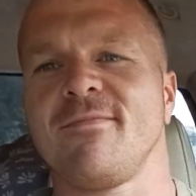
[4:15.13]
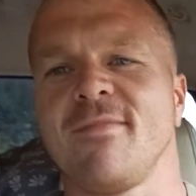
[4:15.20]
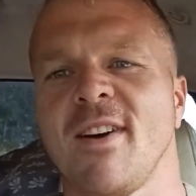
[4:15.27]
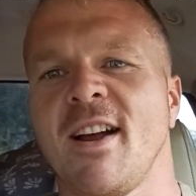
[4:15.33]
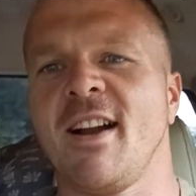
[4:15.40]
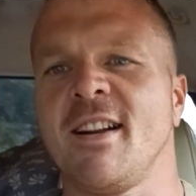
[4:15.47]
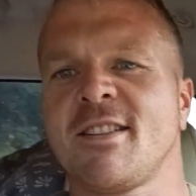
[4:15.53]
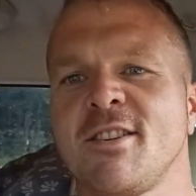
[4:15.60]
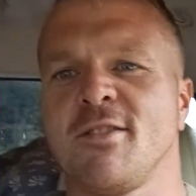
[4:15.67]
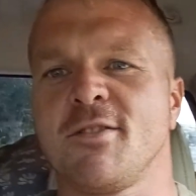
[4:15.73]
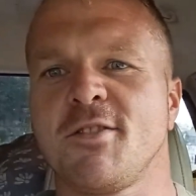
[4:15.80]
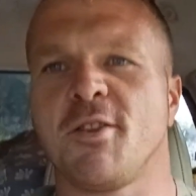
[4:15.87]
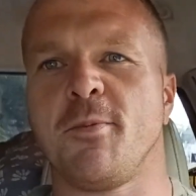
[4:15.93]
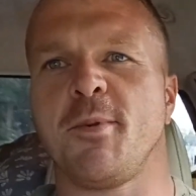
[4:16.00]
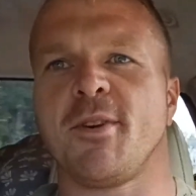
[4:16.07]
It's so
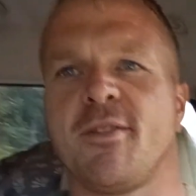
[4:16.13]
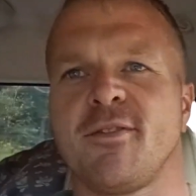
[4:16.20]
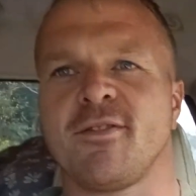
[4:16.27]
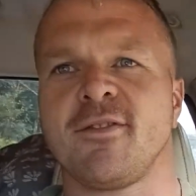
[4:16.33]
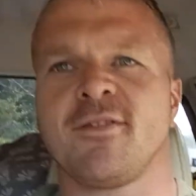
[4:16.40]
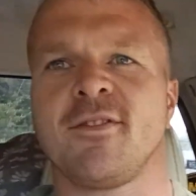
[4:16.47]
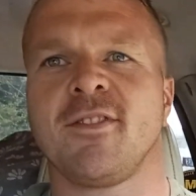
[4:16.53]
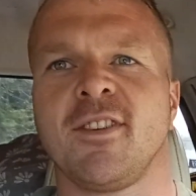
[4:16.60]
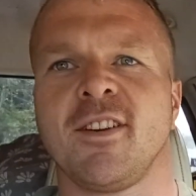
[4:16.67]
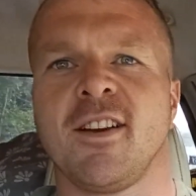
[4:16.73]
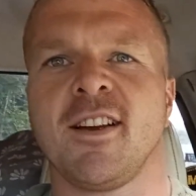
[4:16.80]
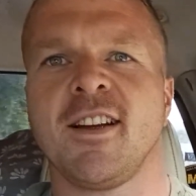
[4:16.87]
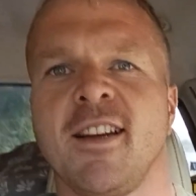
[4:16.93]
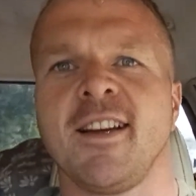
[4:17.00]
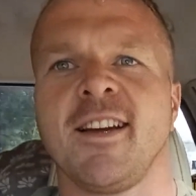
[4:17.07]
stupid.
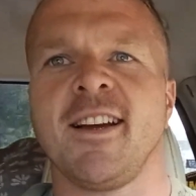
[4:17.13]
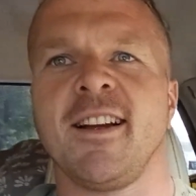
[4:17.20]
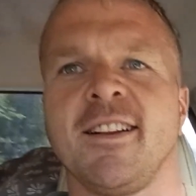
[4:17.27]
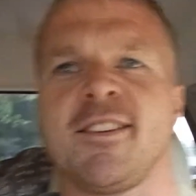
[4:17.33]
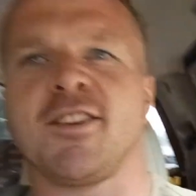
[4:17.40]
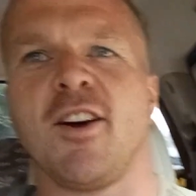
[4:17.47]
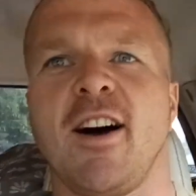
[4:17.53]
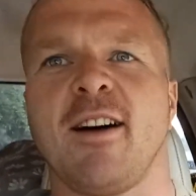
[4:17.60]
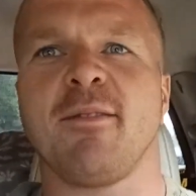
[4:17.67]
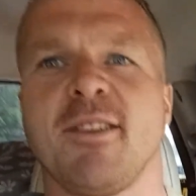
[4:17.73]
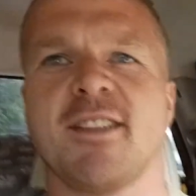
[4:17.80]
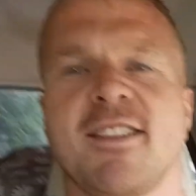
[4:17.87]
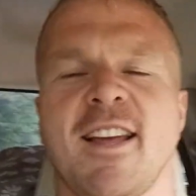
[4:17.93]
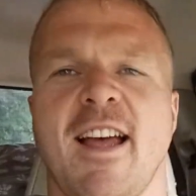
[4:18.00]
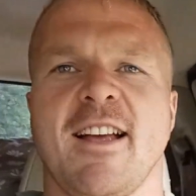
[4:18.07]
And so I'm
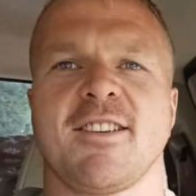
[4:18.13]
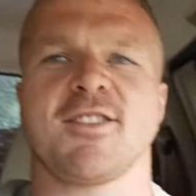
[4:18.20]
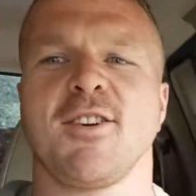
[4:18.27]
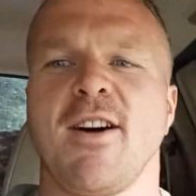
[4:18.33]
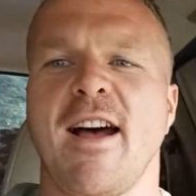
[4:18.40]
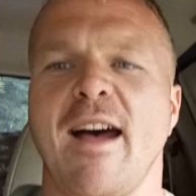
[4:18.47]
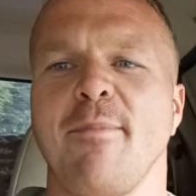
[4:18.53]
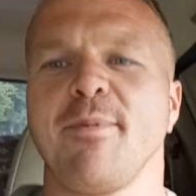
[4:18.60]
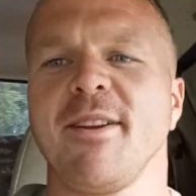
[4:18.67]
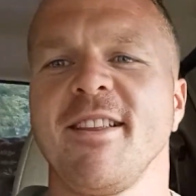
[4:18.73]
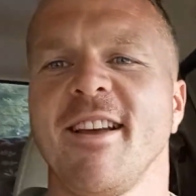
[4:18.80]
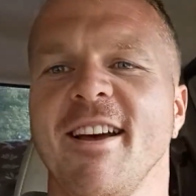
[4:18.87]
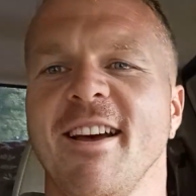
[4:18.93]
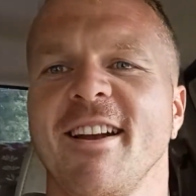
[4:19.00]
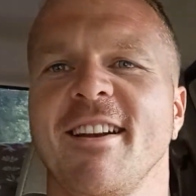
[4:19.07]
just so happy
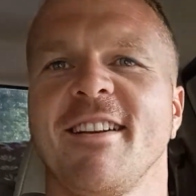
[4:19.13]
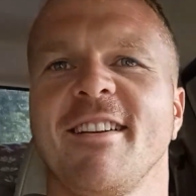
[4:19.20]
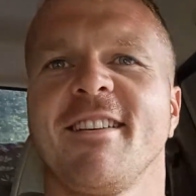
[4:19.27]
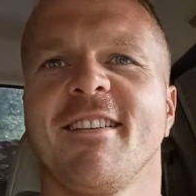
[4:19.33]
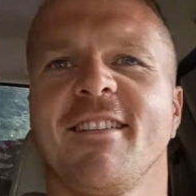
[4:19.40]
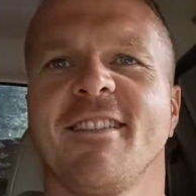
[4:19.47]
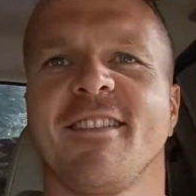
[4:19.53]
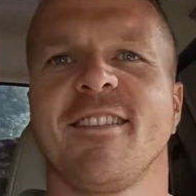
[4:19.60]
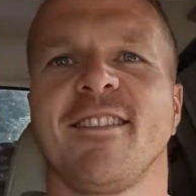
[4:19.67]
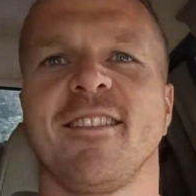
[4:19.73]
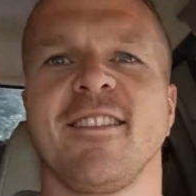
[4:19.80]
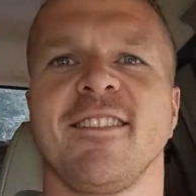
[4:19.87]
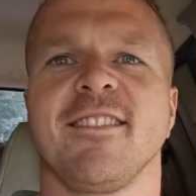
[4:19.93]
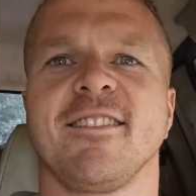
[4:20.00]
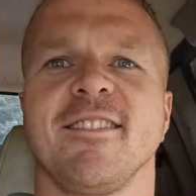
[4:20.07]
that
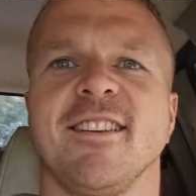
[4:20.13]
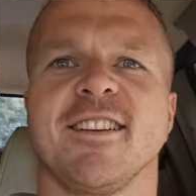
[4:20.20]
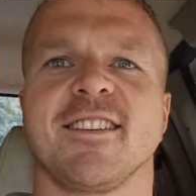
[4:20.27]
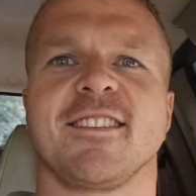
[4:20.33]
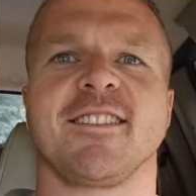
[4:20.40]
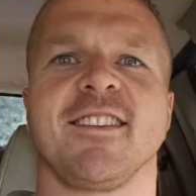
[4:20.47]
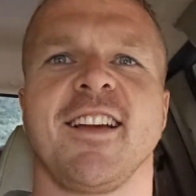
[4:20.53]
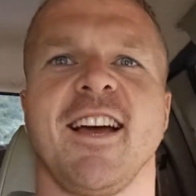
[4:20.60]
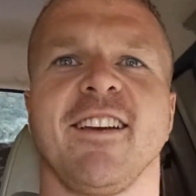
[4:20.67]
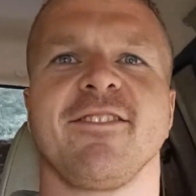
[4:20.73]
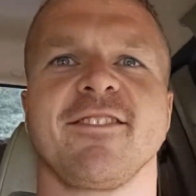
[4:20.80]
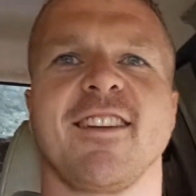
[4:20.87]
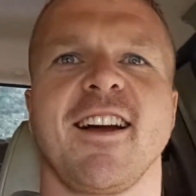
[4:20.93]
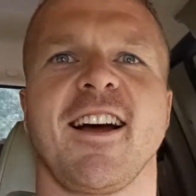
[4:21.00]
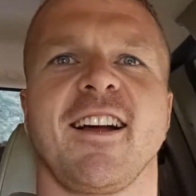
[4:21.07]
this
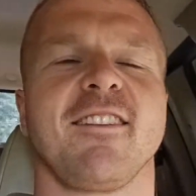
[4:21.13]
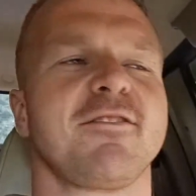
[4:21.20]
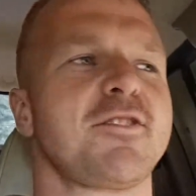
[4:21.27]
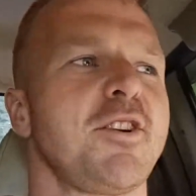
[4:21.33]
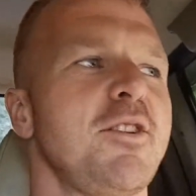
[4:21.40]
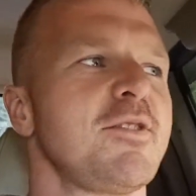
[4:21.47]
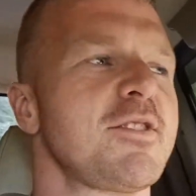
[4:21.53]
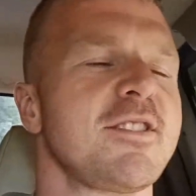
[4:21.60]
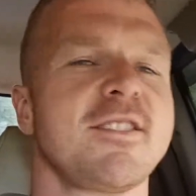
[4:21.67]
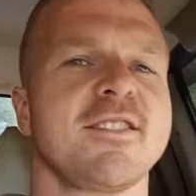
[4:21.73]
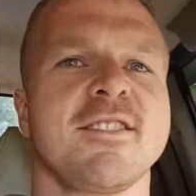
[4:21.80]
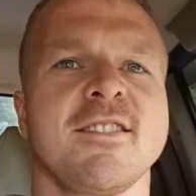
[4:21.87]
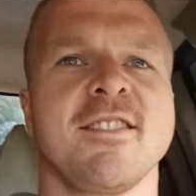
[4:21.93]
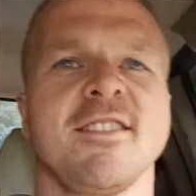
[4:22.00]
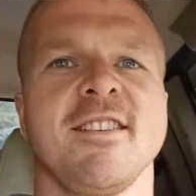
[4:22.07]
lifestyle I've
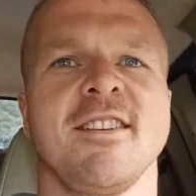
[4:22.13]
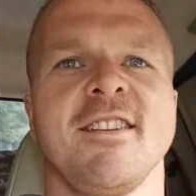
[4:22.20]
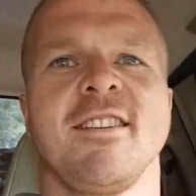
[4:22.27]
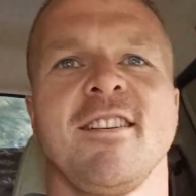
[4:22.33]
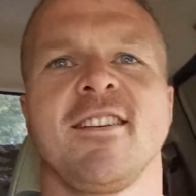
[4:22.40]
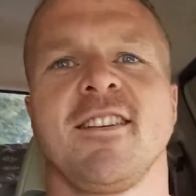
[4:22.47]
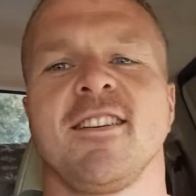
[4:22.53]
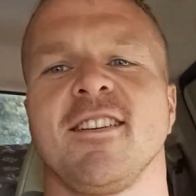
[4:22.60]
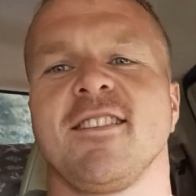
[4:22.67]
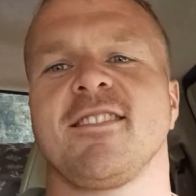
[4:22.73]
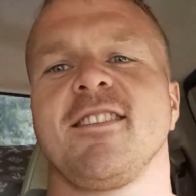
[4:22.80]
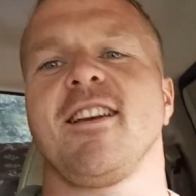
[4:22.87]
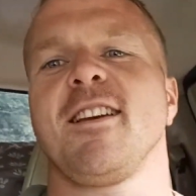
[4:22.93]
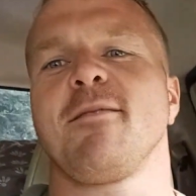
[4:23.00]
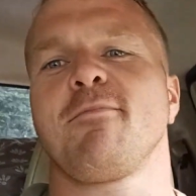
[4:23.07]
chosen
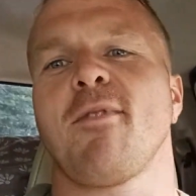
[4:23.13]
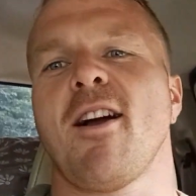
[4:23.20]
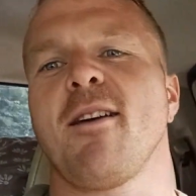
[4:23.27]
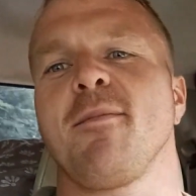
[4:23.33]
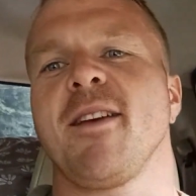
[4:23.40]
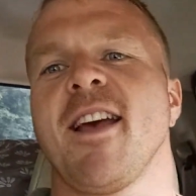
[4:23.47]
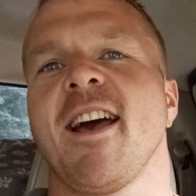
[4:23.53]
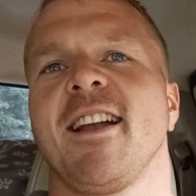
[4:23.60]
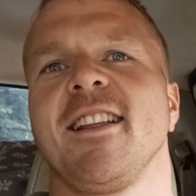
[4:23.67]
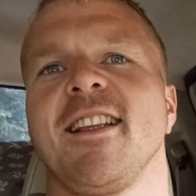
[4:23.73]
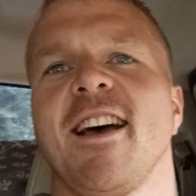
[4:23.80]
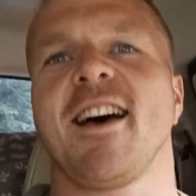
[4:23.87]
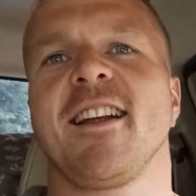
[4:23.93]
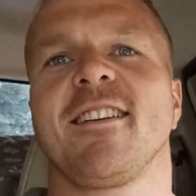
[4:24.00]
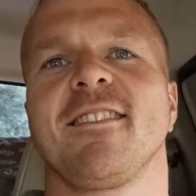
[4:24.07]
has like brought me out of
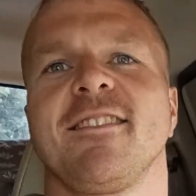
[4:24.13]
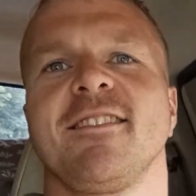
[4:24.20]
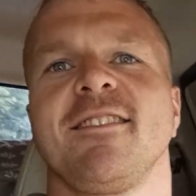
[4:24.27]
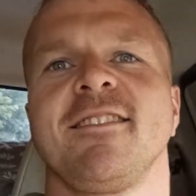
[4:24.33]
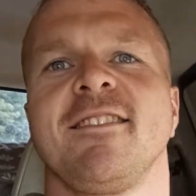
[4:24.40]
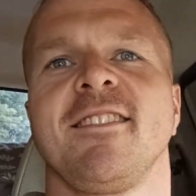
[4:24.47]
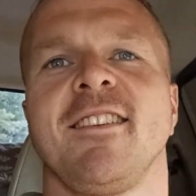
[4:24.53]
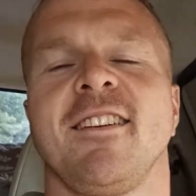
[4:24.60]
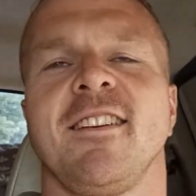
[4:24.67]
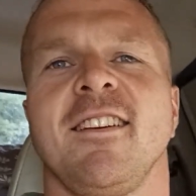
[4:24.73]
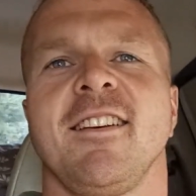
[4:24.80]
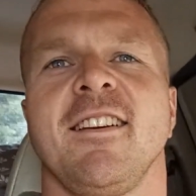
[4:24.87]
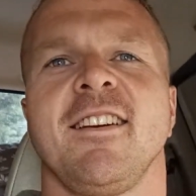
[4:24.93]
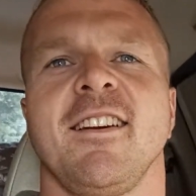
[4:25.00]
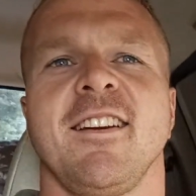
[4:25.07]
that,
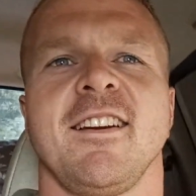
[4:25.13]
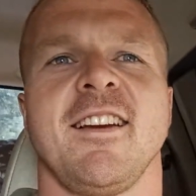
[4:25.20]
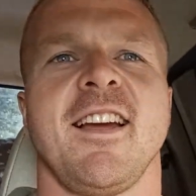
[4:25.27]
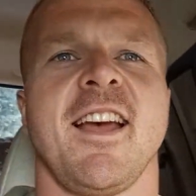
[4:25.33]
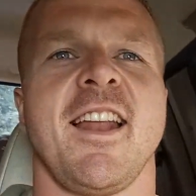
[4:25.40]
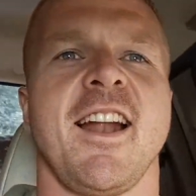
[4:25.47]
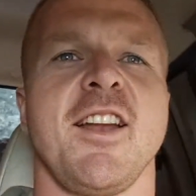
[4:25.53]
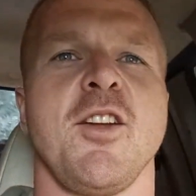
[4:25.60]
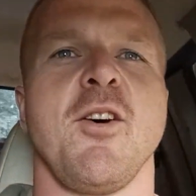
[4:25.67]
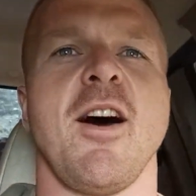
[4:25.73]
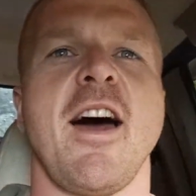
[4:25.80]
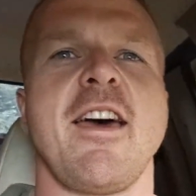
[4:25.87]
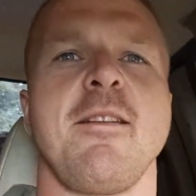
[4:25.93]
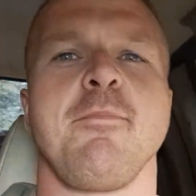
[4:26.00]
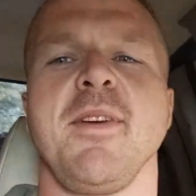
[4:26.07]
and I know
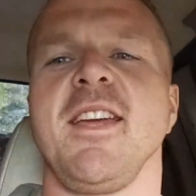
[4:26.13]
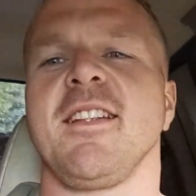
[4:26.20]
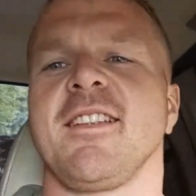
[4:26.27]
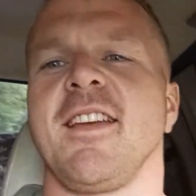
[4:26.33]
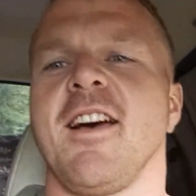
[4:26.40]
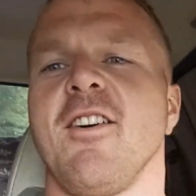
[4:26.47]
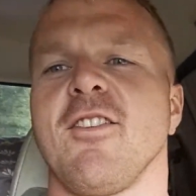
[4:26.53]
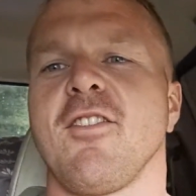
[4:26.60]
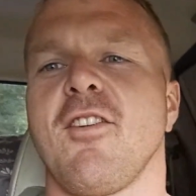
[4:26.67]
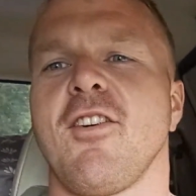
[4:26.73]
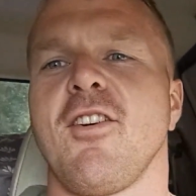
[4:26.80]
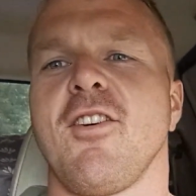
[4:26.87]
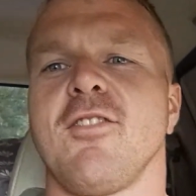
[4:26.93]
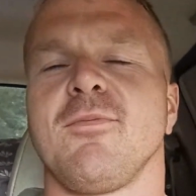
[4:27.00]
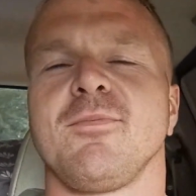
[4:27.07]
how to beat the
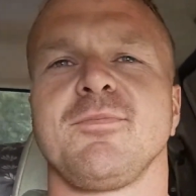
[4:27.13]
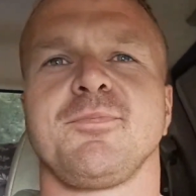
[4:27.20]
alcohol.